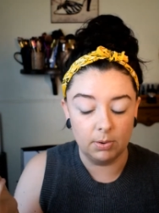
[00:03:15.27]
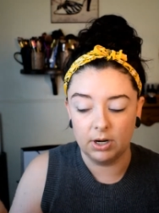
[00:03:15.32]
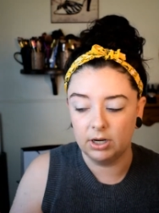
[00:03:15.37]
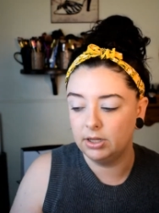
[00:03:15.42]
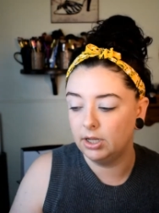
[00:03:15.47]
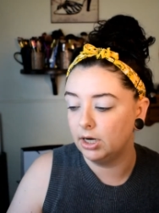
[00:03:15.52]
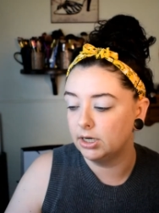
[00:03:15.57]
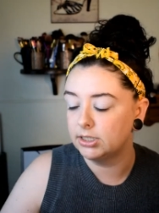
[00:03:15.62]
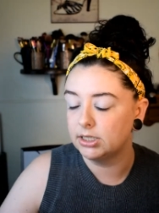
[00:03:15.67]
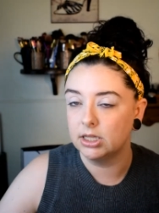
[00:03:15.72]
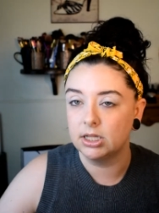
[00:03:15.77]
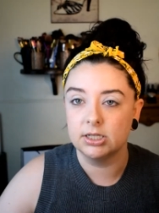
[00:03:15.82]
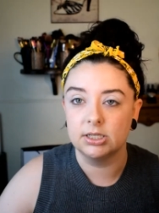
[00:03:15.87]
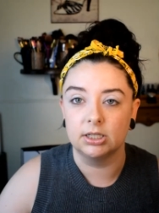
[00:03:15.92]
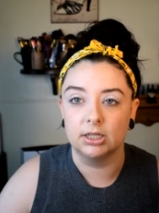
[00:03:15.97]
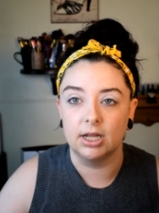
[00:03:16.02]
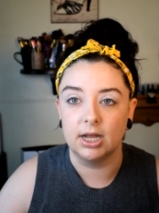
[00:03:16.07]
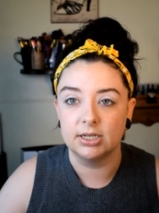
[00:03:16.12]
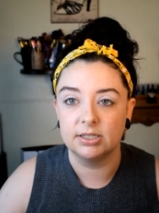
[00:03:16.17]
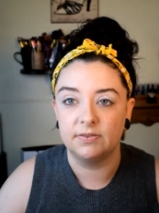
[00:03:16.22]
And I think I said this in
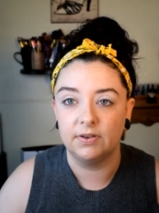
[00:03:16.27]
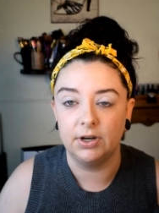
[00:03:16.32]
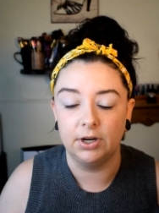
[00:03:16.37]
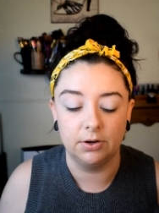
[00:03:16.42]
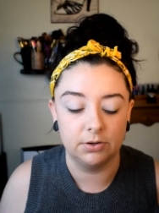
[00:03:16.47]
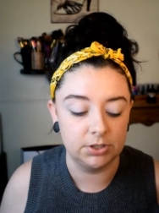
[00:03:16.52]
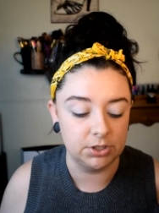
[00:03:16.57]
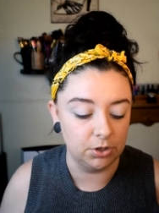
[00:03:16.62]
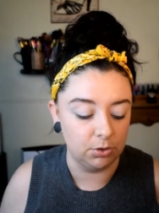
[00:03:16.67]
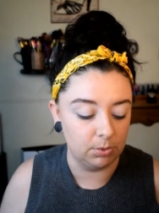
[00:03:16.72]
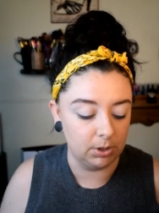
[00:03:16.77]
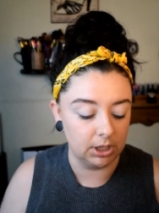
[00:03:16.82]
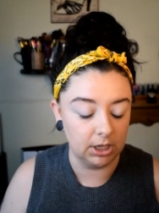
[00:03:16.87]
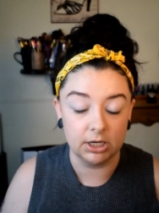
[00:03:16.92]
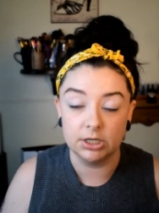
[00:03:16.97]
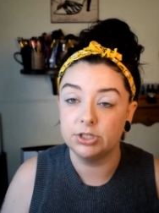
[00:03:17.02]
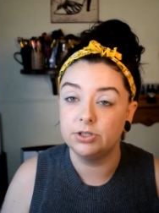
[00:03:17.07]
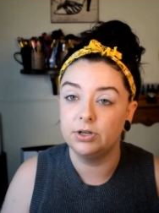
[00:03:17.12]
the last video too, but in case